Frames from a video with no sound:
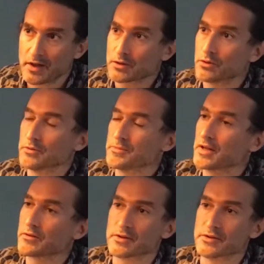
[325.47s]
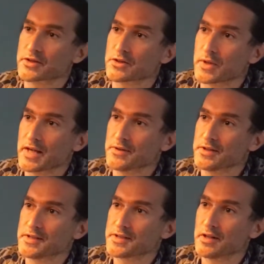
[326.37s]
I call them tokens because we
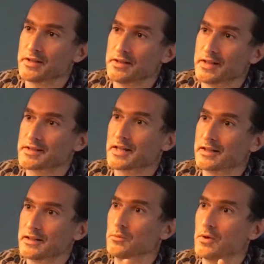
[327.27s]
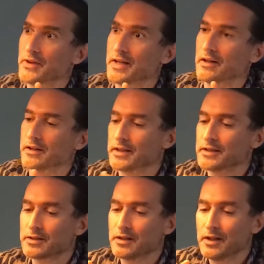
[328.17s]
haven't decided exactly what they are
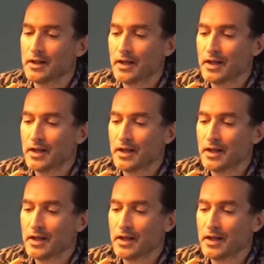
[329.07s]
yet.